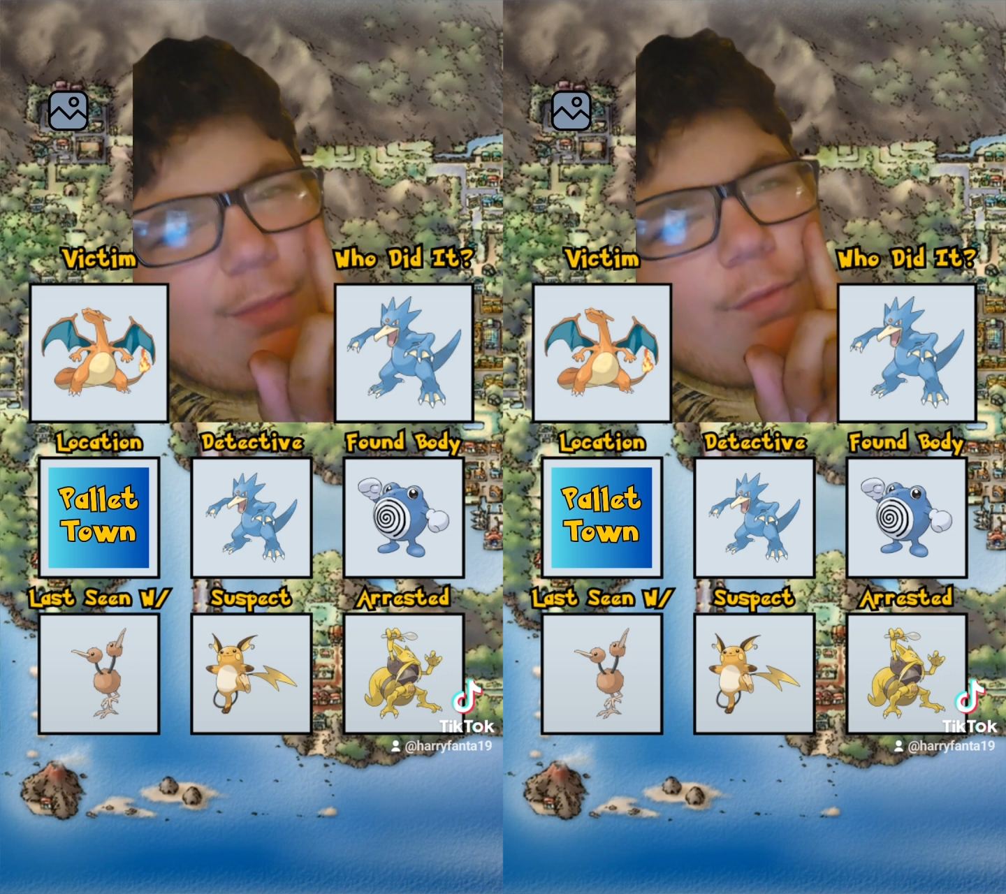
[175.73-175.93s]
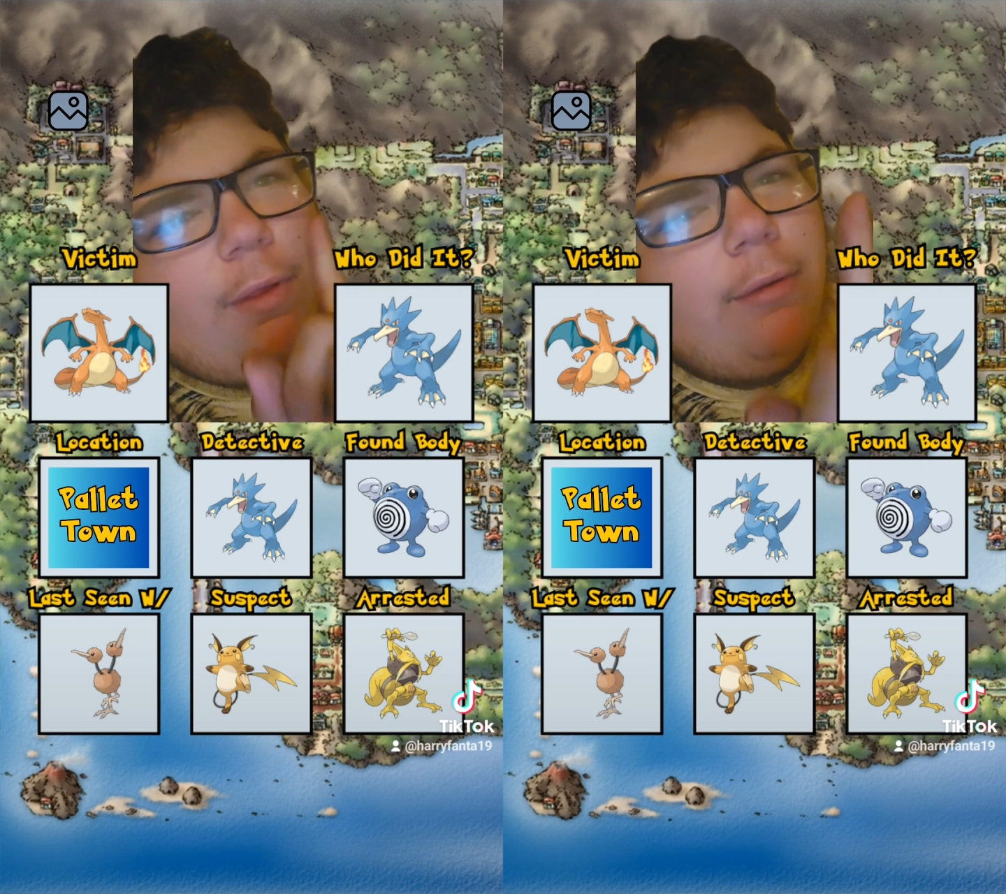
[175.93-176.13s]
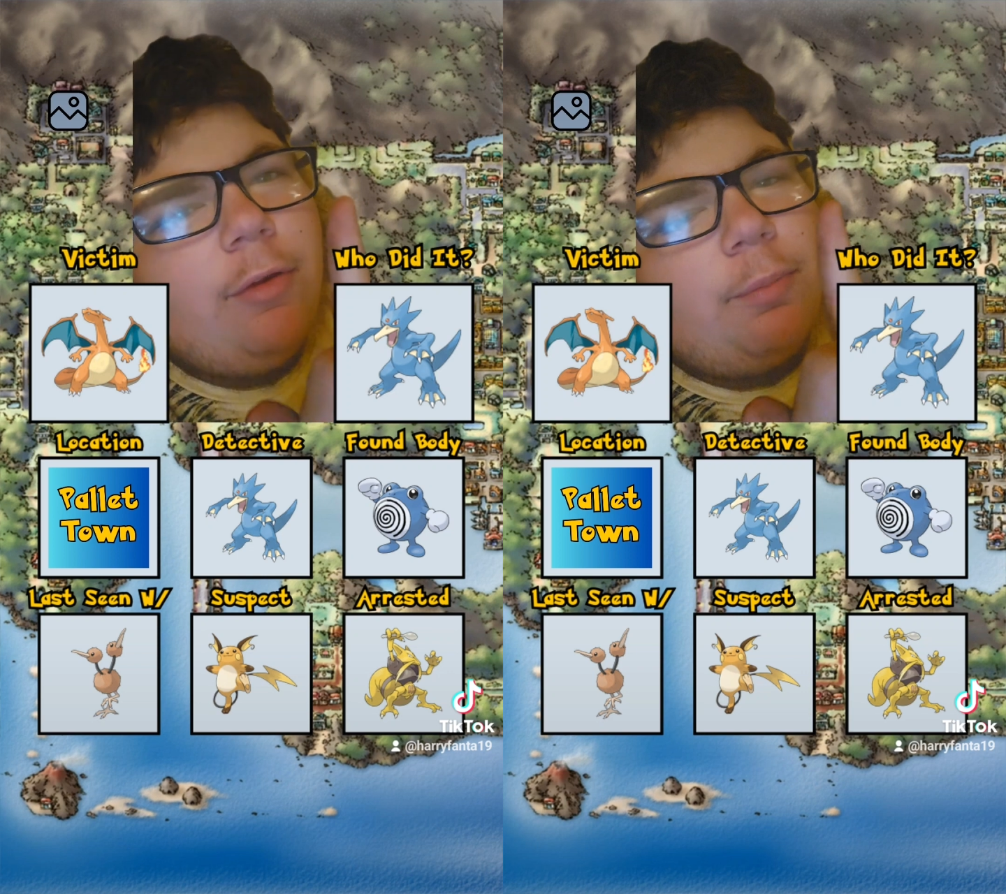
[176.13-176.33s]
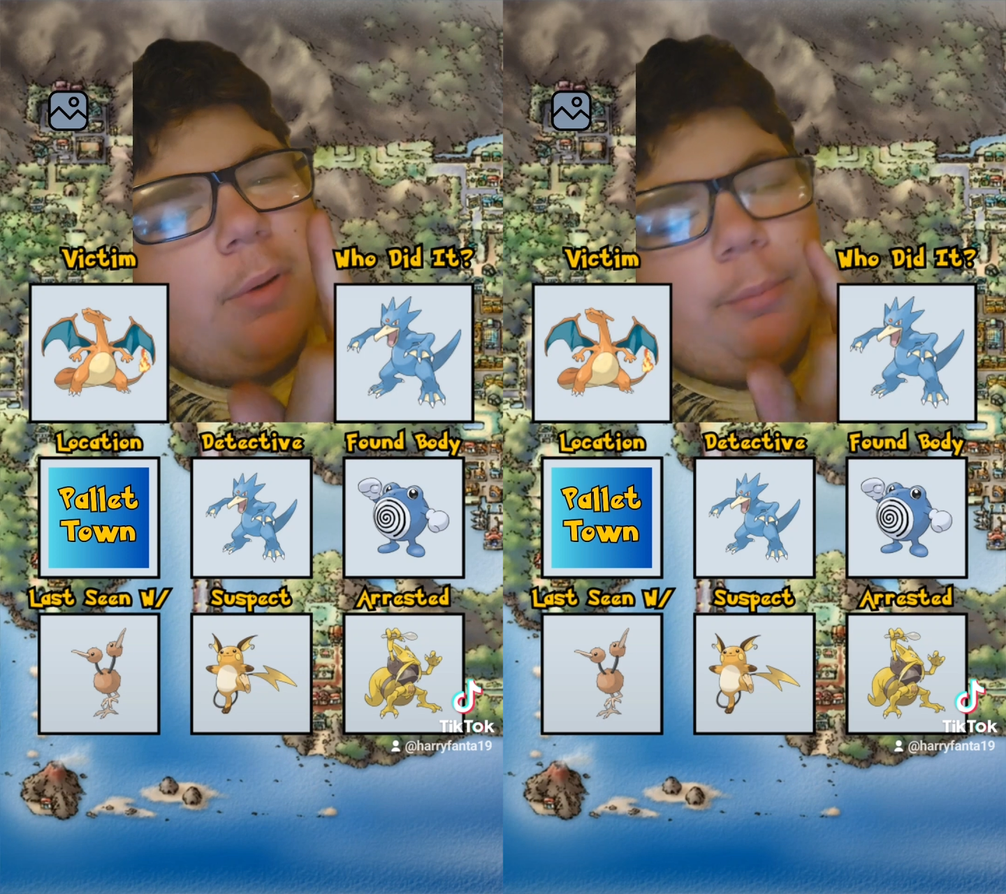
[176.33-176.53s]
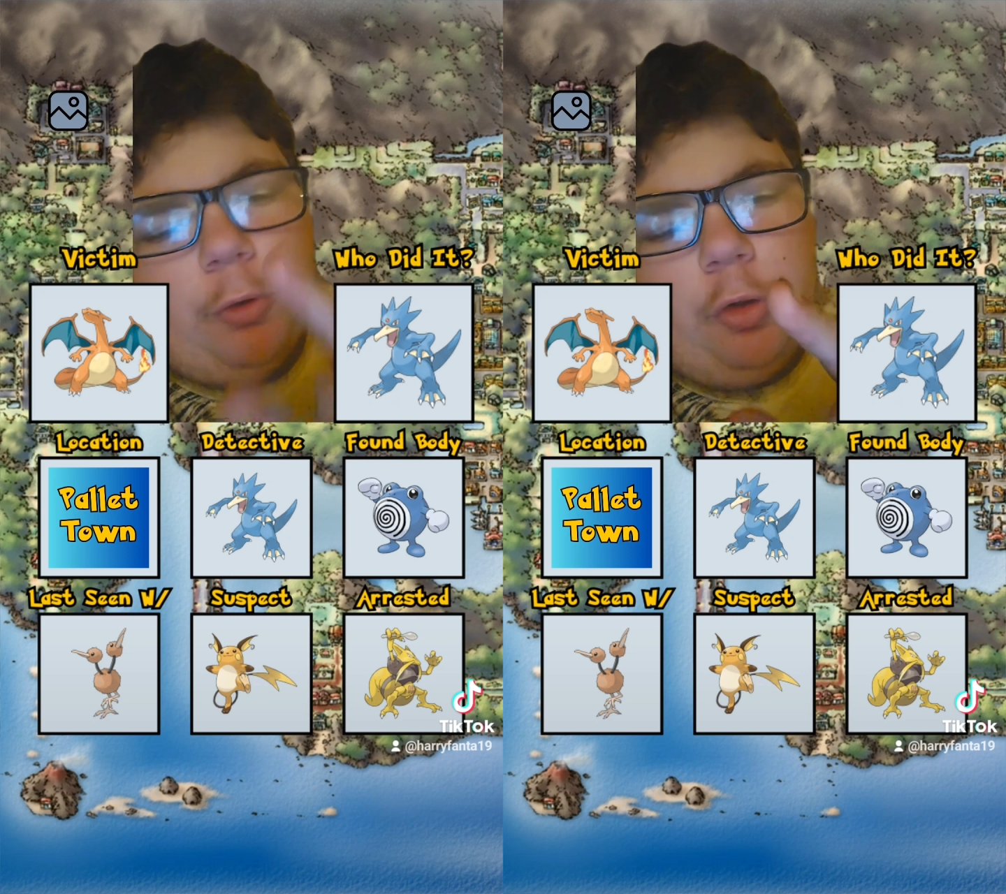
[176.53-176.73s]
Very
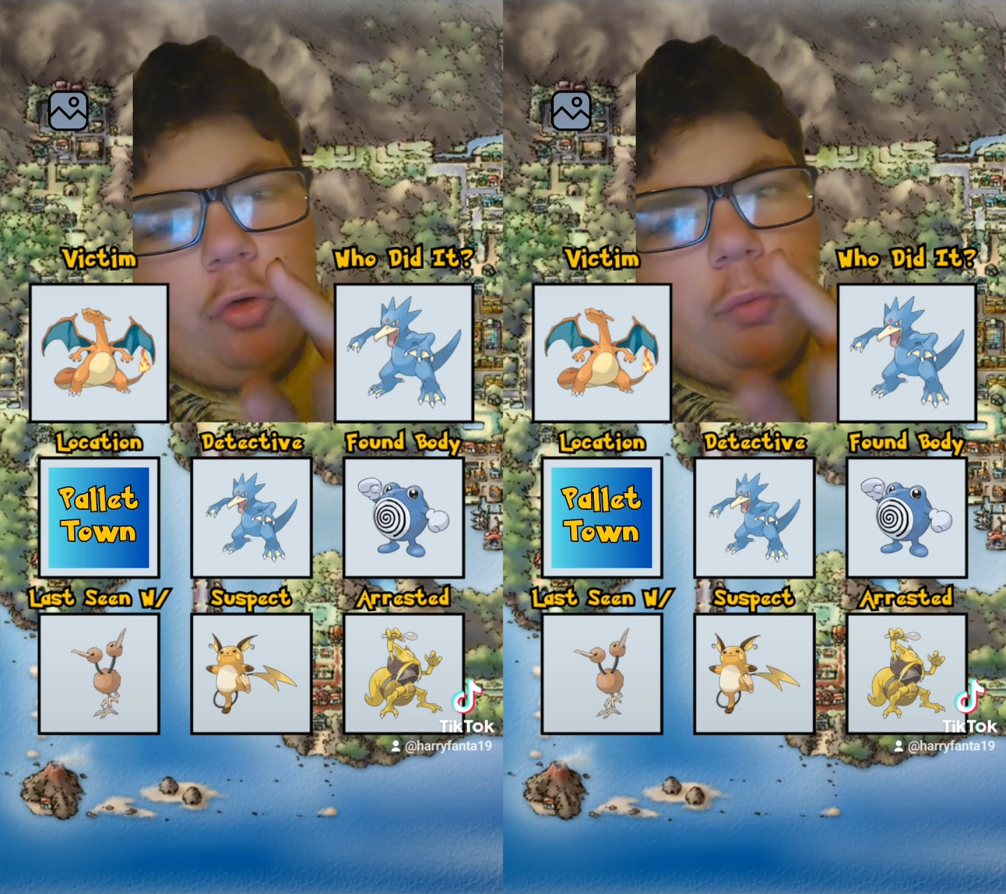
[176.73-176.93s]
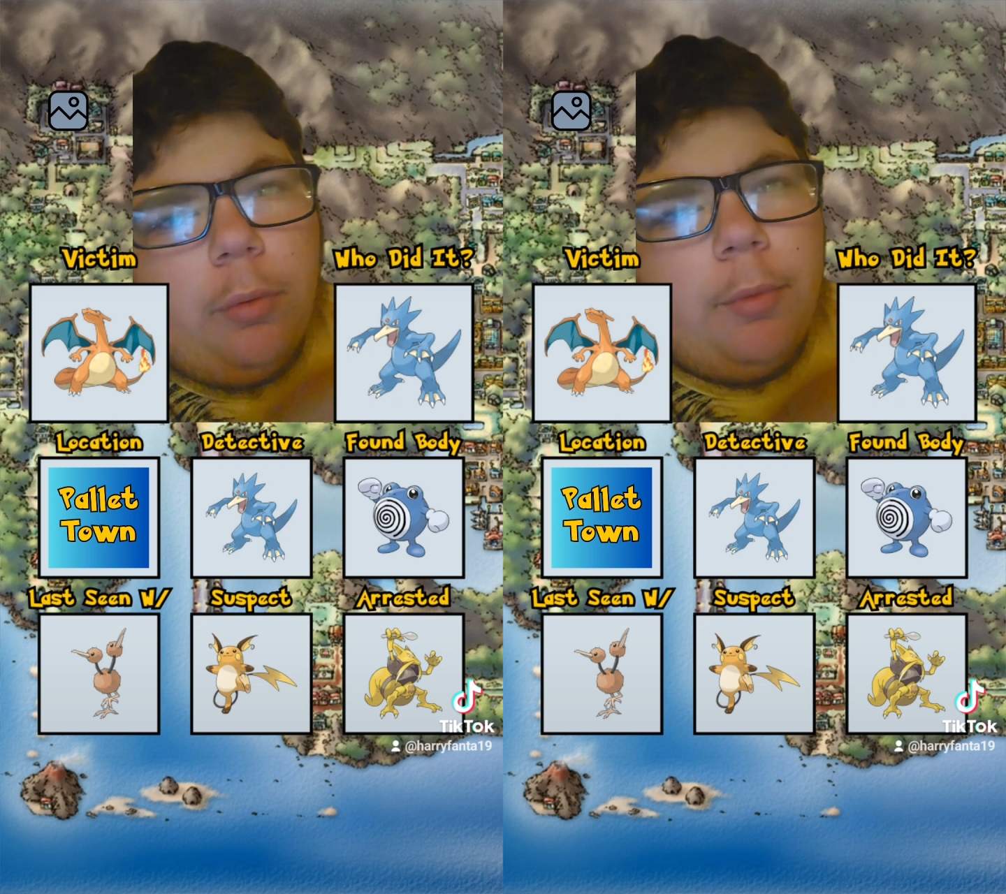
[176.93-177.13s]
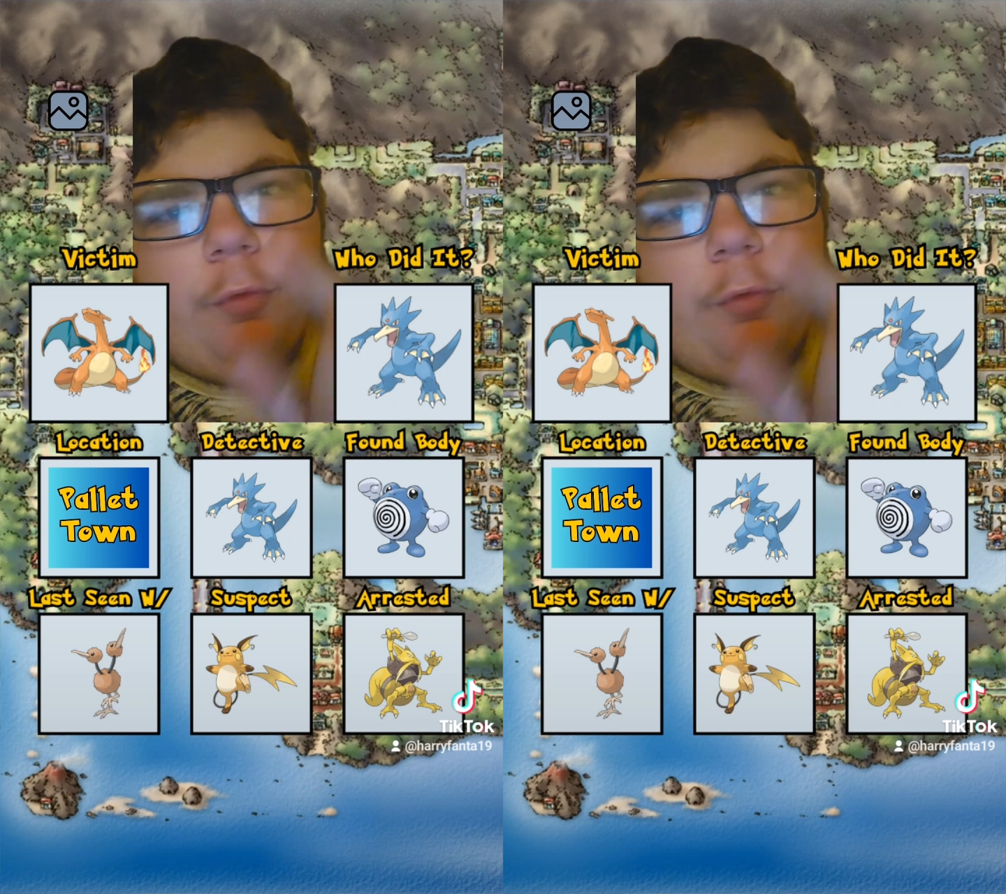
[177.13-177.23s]
smart. We're going to do one